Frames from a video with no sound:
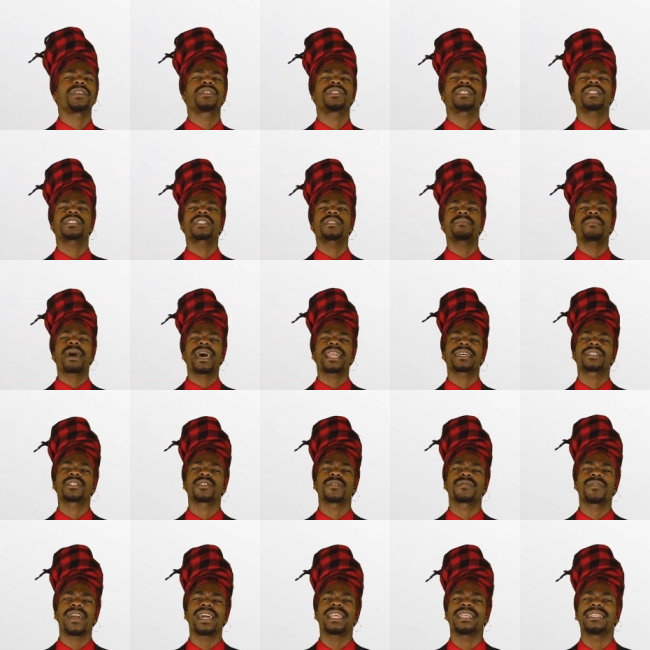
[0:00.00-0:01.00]
the systematic
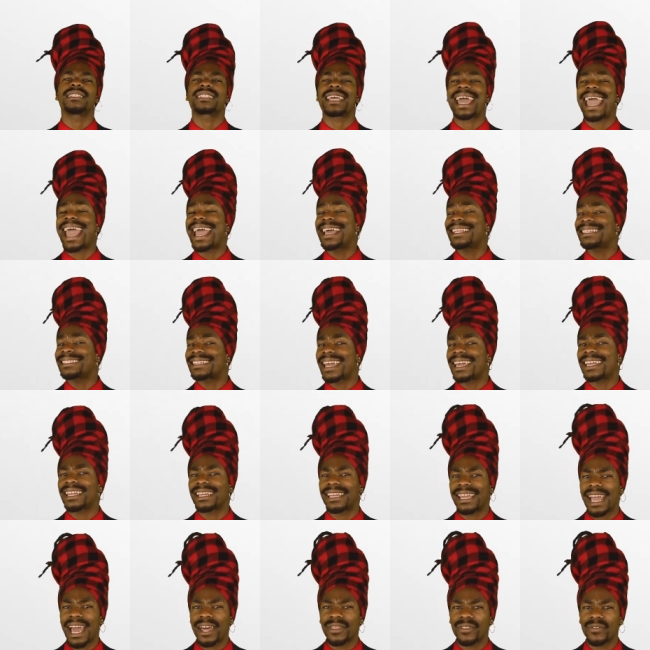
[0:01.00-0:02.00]
surveillance and data
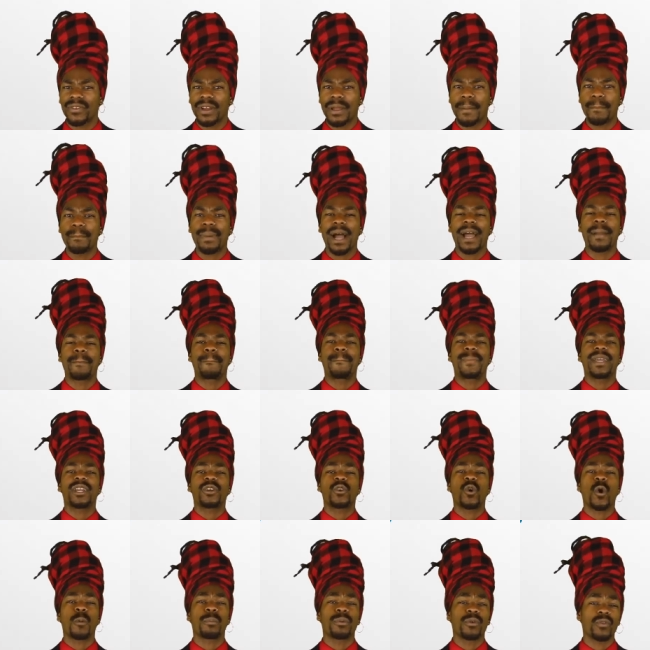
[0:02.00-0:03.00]
gathering by
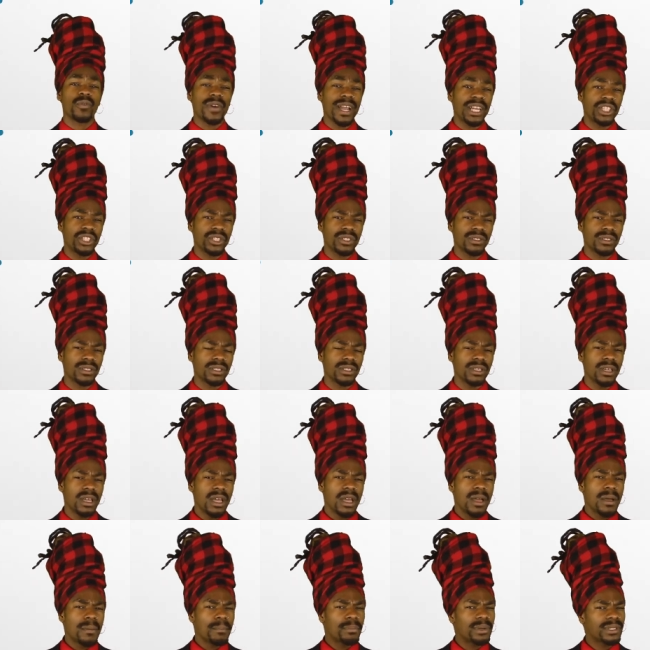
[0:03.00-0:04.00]
big corporations
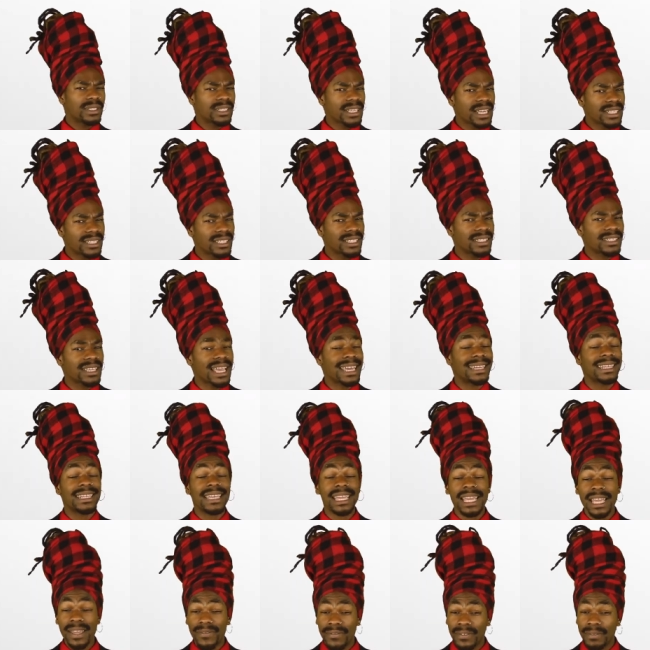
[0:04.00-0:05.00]
possesses an
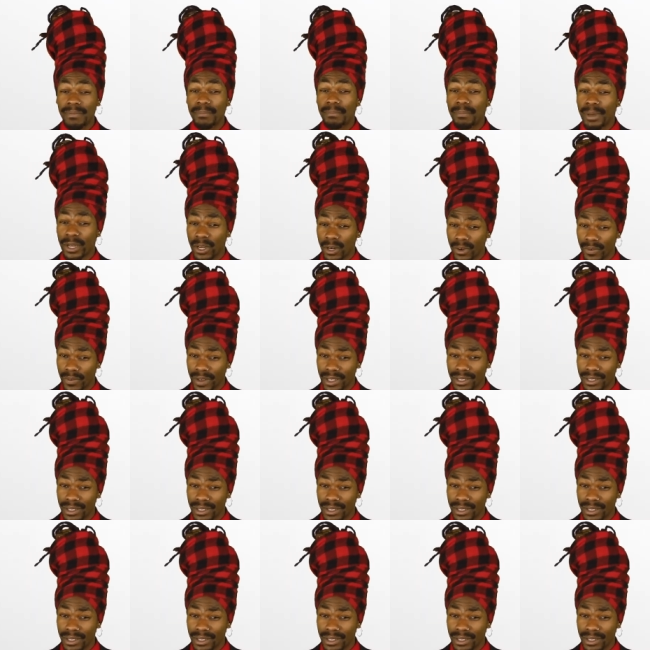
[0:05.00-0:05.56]
even bigger